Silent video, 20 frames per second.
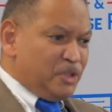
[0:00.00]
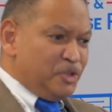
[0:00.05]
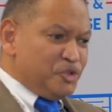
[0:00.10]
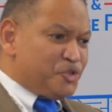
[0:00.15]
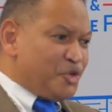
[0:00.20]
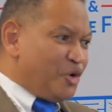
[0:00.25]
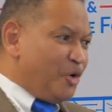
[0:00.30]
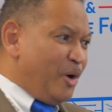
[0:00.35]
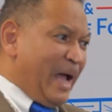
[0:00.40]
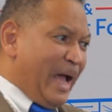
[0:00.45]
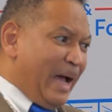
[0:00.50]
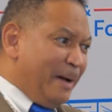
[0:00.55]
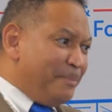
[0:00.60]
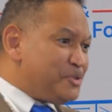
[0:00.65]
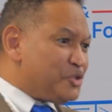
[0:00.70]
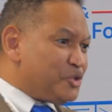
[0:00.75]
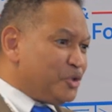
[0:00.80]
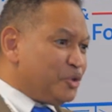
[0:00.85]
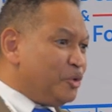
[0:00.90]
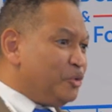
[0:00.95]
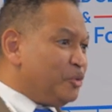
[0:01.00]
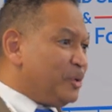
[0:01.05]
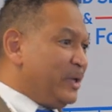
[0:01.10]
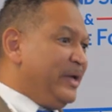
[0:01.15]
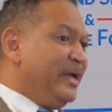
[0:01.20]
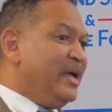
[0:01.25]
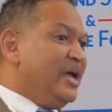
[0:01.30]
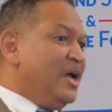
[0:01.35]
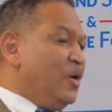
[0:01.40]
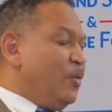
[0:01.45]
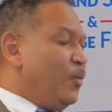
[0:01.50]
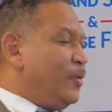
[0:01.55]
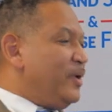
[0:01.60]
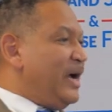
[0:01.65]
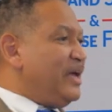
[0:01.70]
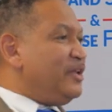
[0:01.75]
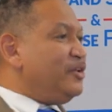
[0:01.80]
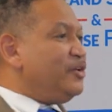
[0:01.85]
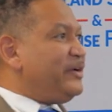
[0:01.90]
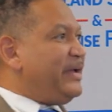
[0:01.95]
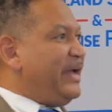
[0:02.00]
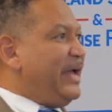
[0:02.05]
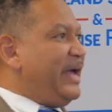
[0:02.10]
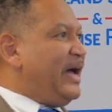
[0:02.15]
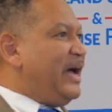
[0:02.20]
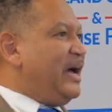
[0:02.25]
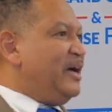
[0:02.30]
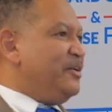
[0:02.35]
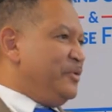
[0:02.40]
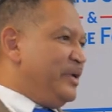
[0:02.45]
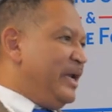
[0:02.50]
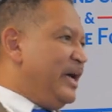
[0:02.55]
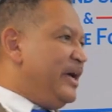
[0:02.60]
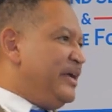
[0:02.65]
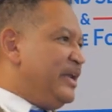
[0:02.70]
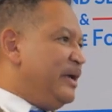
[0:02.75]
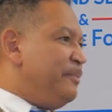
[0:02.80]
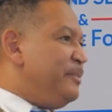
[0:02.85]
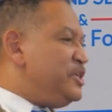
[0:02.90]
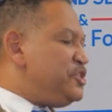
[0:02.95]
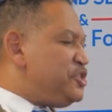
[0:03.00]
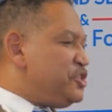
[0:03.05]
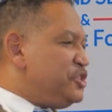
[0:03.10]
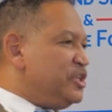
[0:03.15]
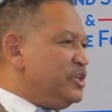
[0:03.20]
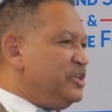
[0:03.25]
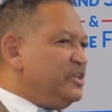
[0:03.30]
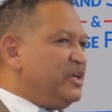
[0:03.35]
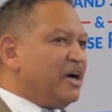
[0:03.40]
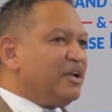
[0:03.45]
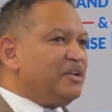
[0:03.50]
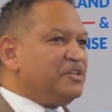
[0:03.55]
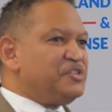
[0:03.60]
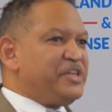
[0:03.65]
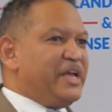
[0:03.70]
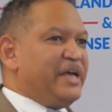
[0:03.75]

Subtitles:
So absolutely. When I look at, and I mentioned the Douglas